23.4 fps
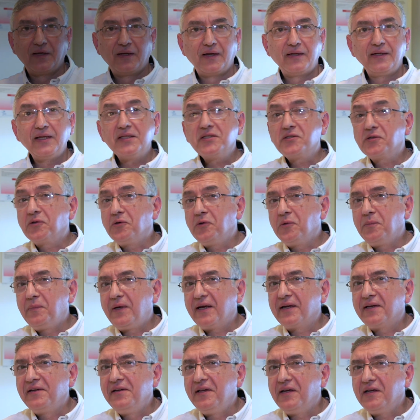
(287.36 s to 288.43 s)
Let's go
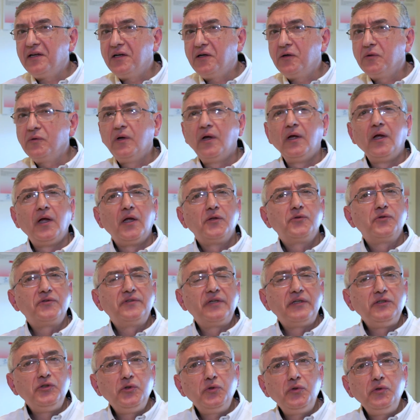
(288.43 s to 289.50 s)
back now to the
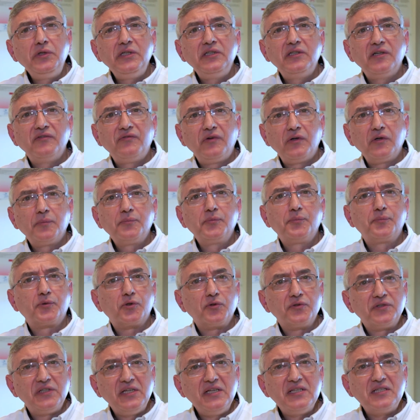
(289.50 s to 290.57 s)
newly developed
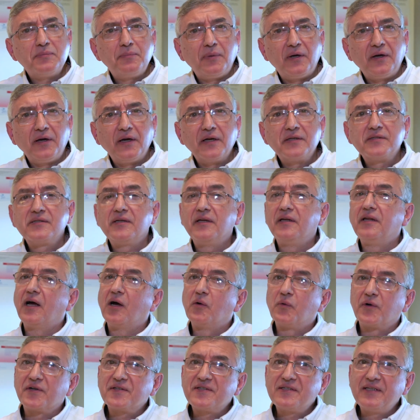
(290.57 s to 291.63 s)
protein spikes in
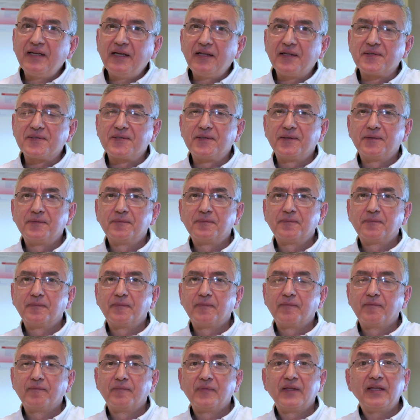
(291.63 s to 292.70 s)
our cells.
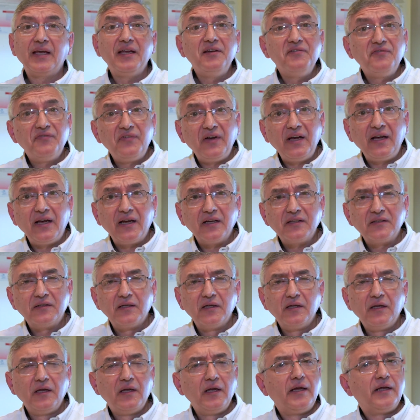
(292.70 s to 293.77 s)
In fact,
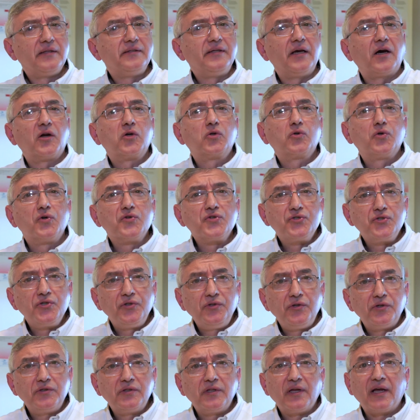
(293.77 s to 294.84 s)
they are
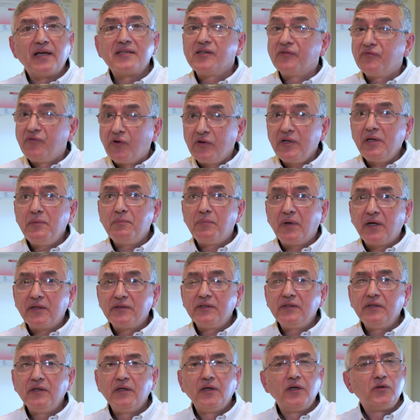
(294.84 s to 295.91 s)
considered as a foreign
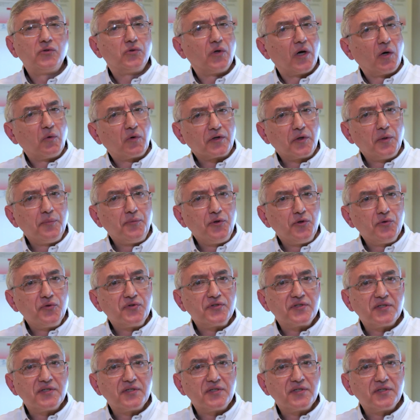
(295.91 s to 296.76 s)
body to our immune